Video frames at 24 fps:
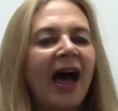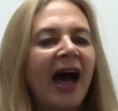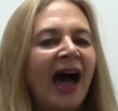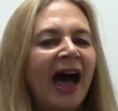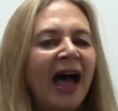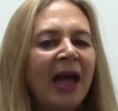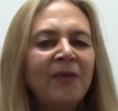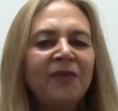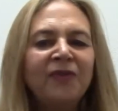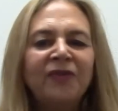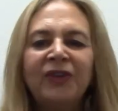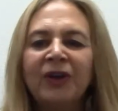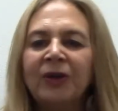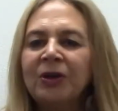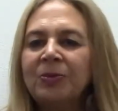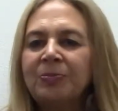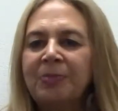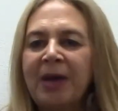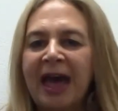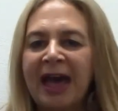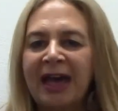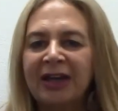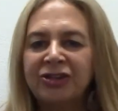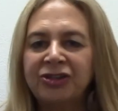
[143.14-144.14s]
I'm very
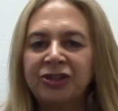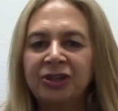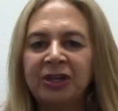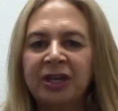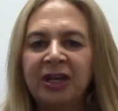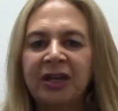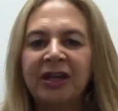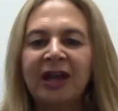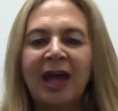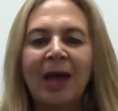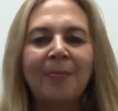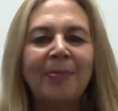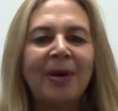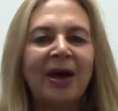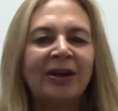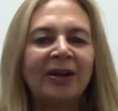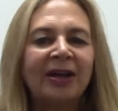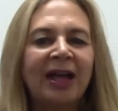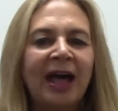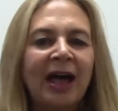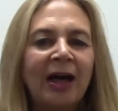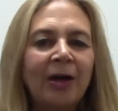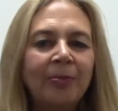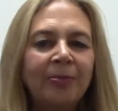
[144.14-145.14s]
passionate about
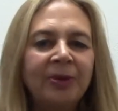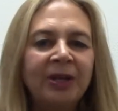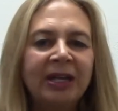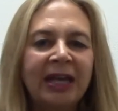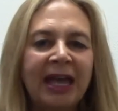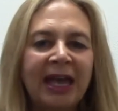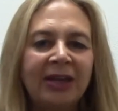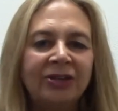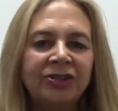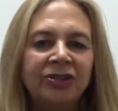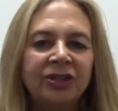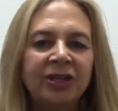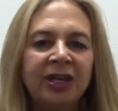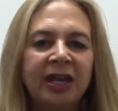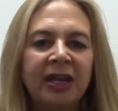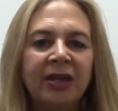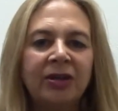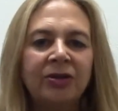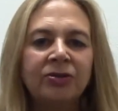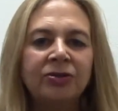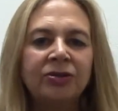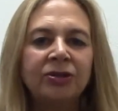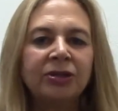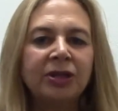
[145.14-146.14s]
helping
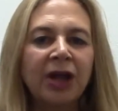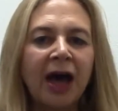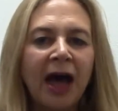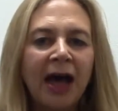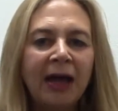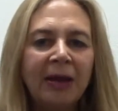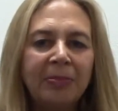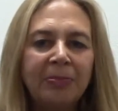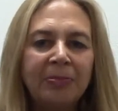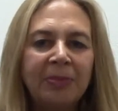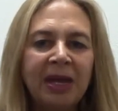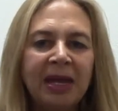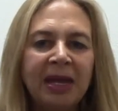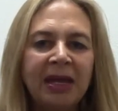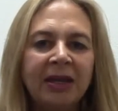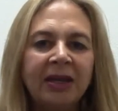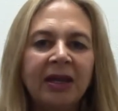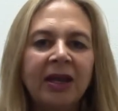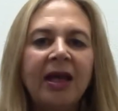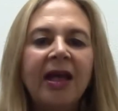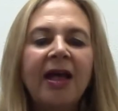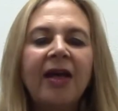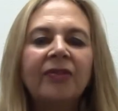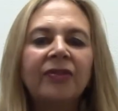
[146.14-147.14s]
educators not
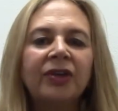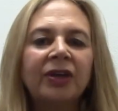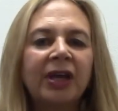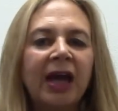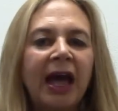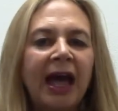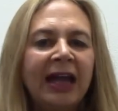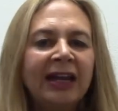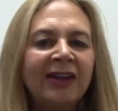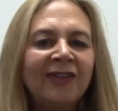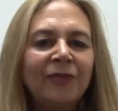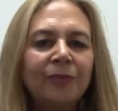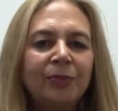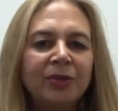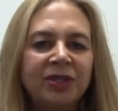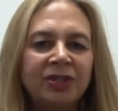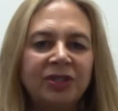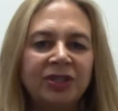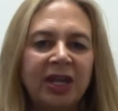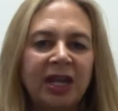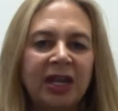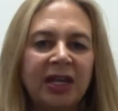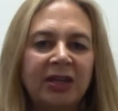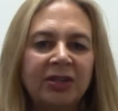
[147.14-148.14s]
make the kind of
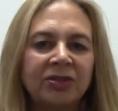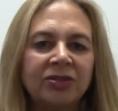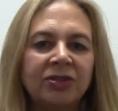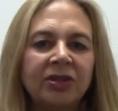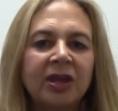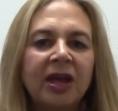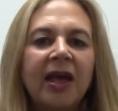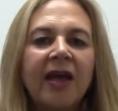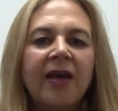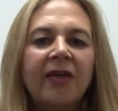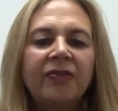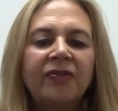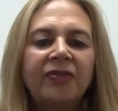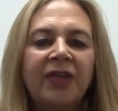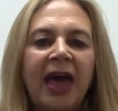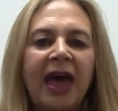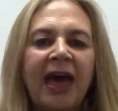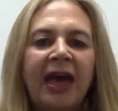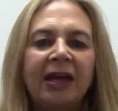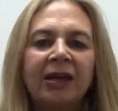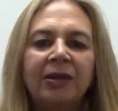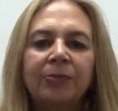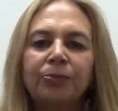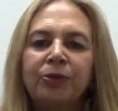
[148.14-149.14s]
mistakes
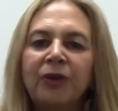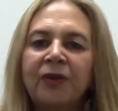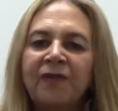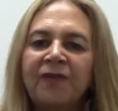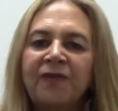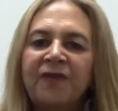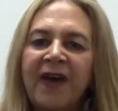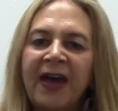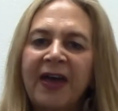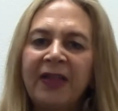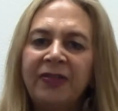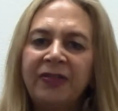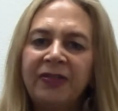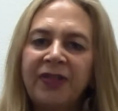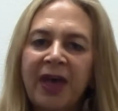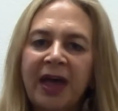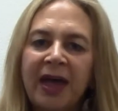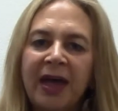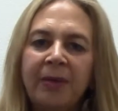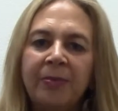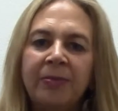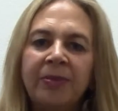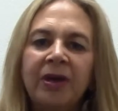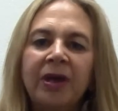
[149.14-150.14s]
that prevent
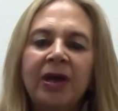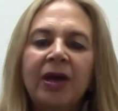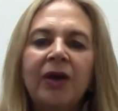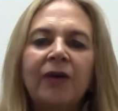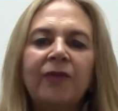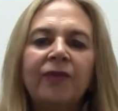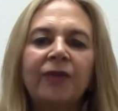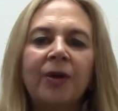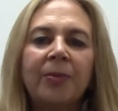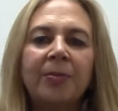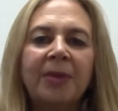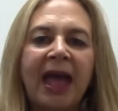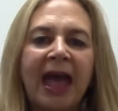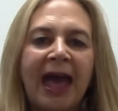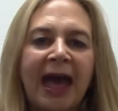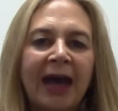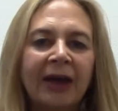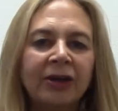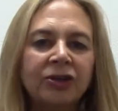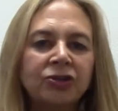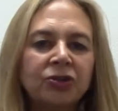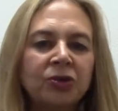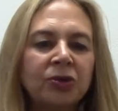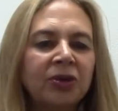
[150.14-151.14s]
them from
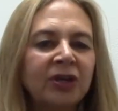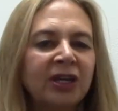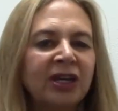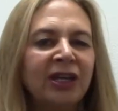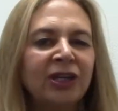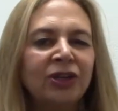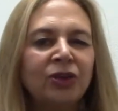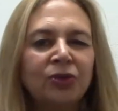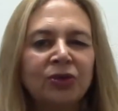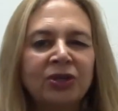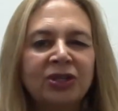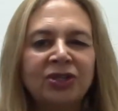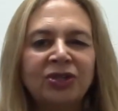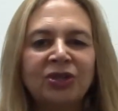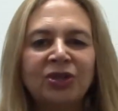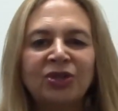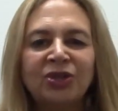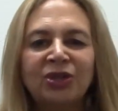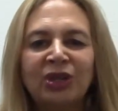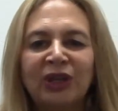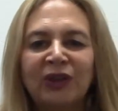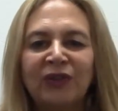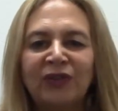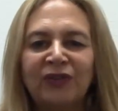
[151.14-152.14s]
actual
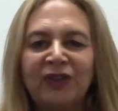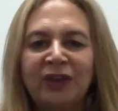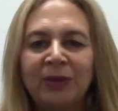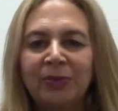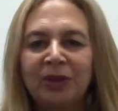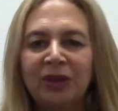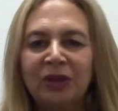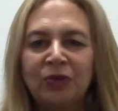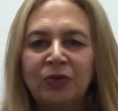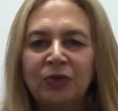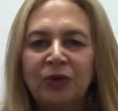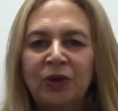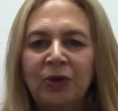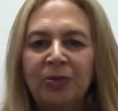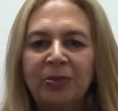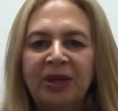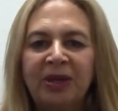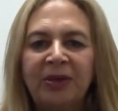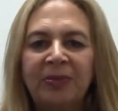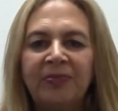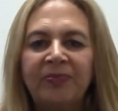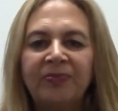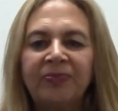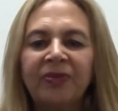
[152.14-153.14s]
increases in female
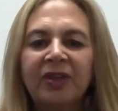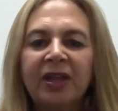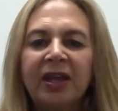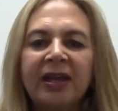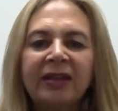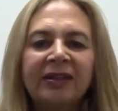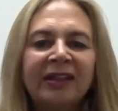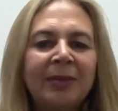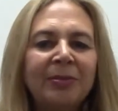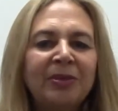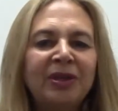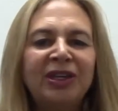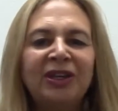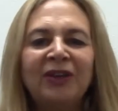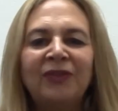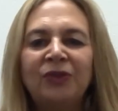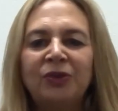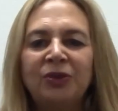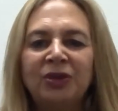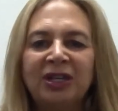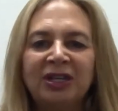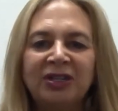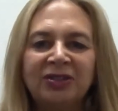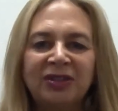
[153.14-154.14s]
enrollment. Let me give
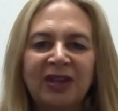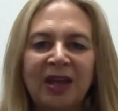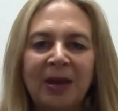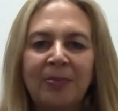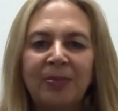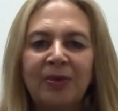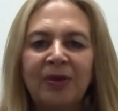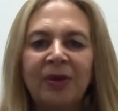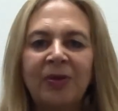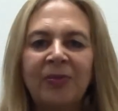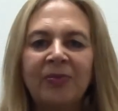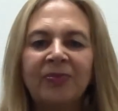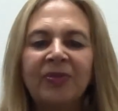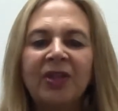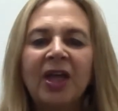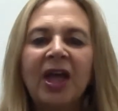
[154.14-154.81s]
you an example.